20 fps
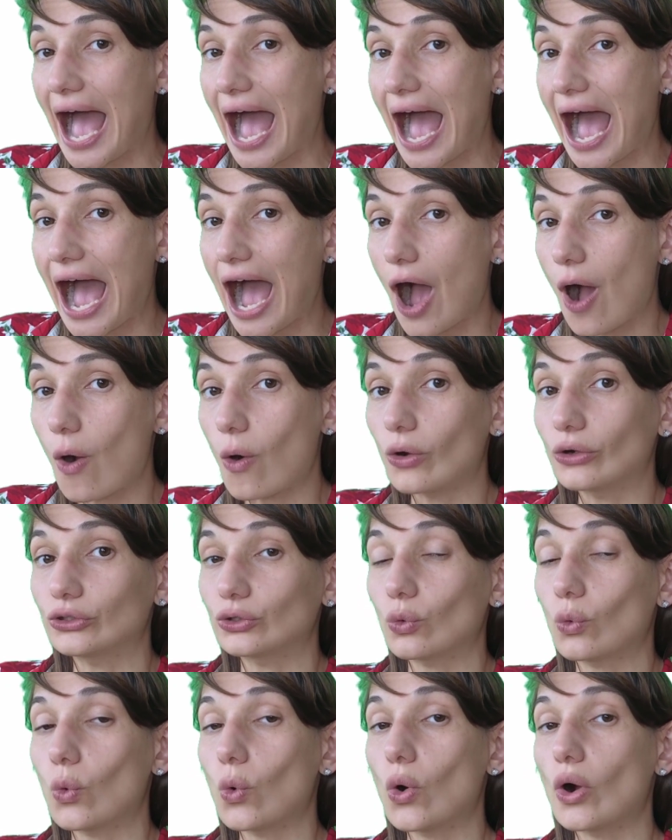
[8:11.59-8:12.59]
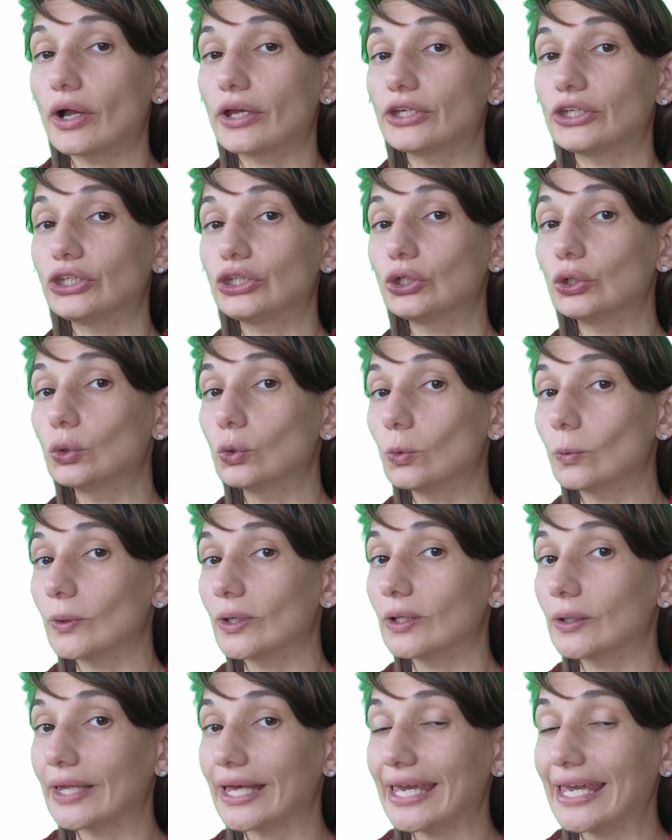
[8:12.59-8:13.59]
out or you
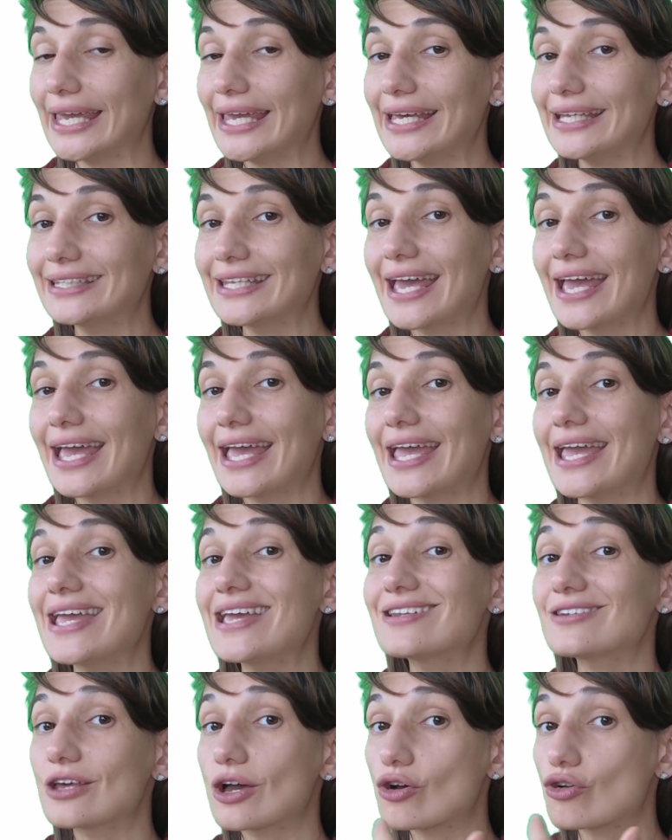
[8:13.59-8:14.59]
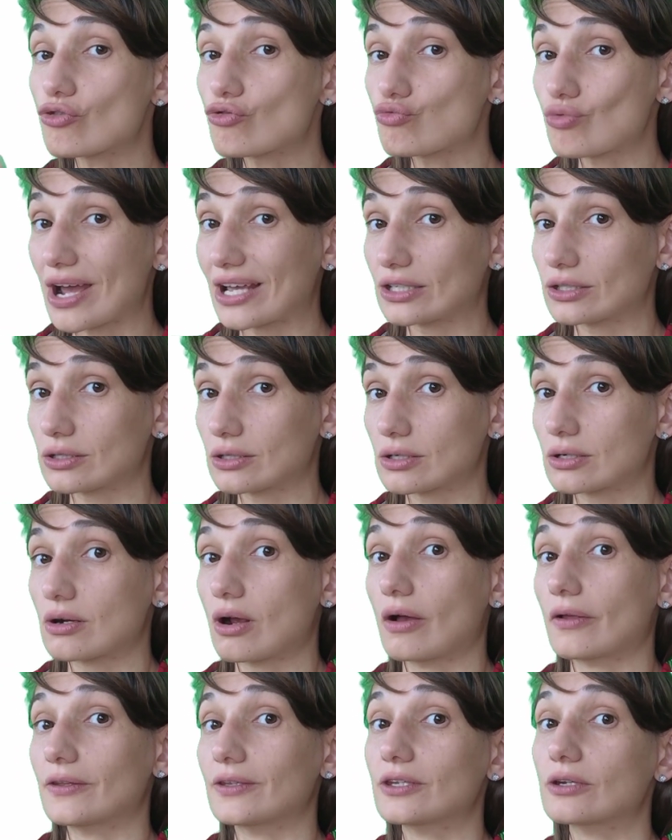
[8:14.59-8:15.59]
will eat in a restaurant.